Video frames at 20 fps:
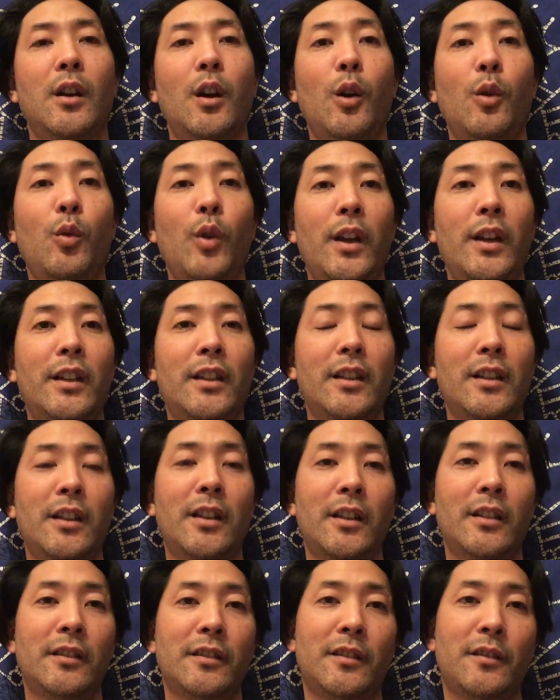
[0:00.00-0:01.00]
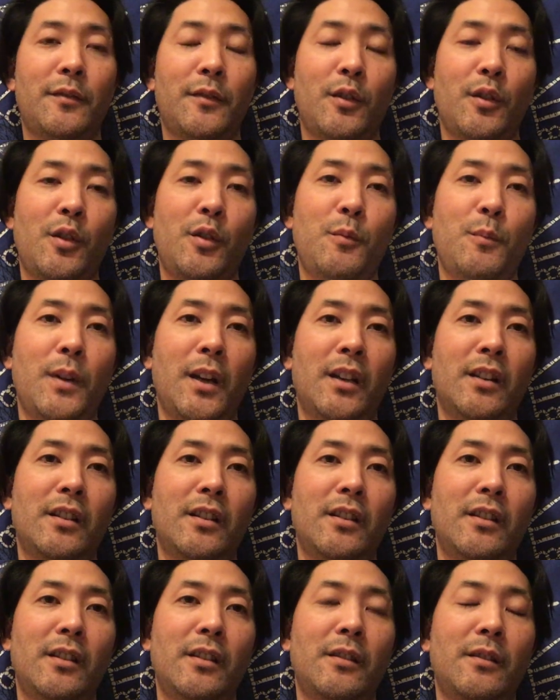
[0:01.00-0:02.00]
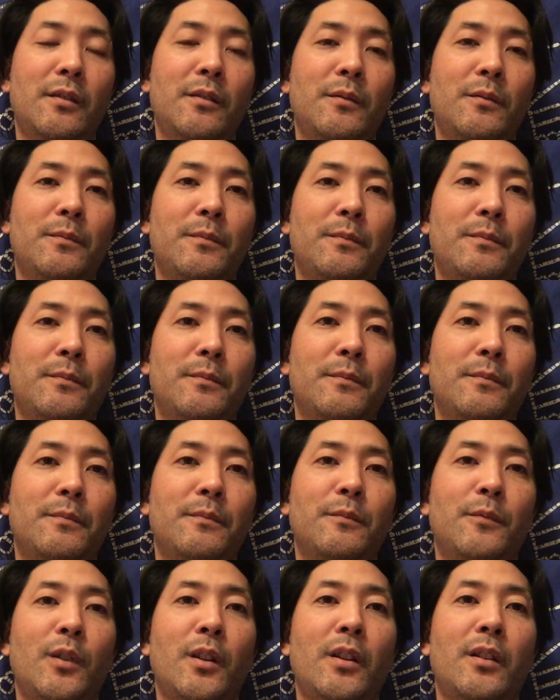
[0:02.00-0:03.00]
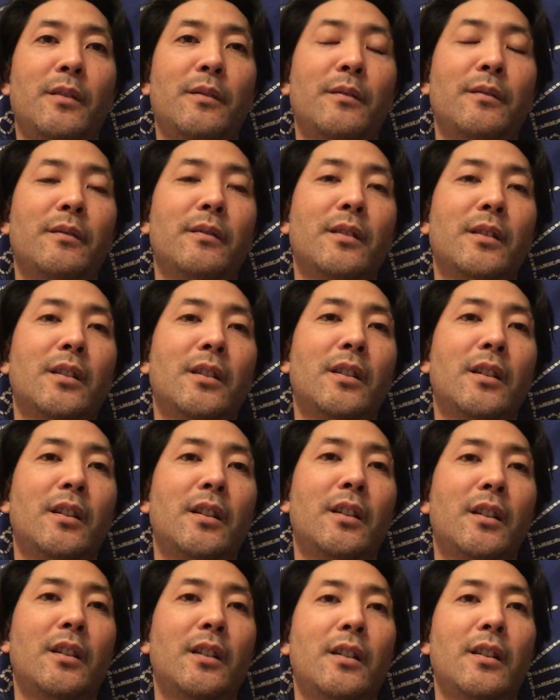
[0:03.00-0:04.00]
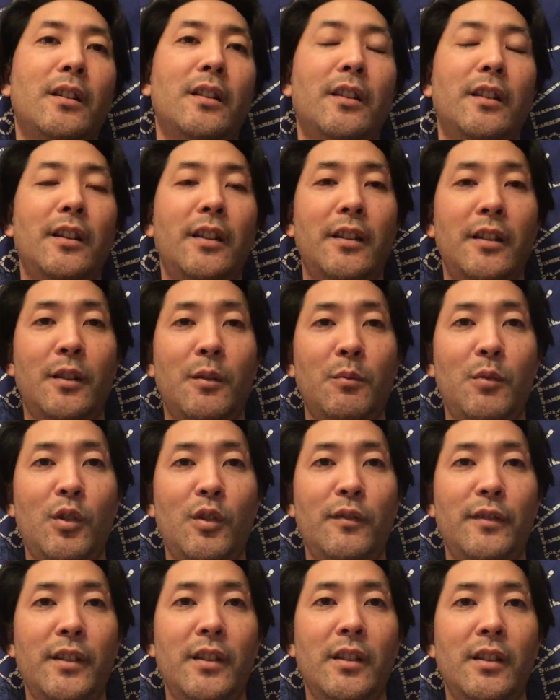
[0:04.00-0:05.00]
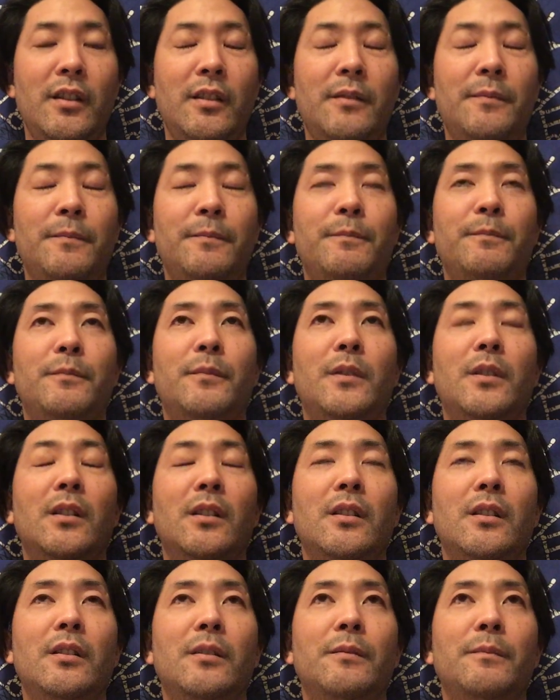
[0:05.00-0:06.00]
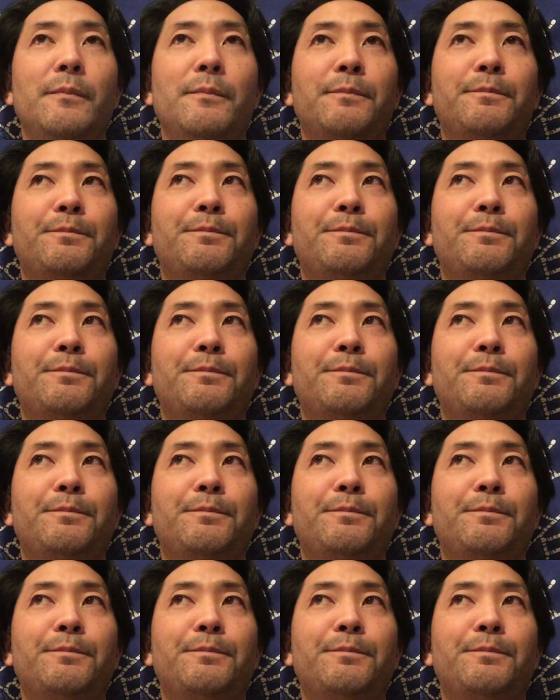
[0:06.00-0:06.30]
awakenings for humanity, right? In the movie. Um,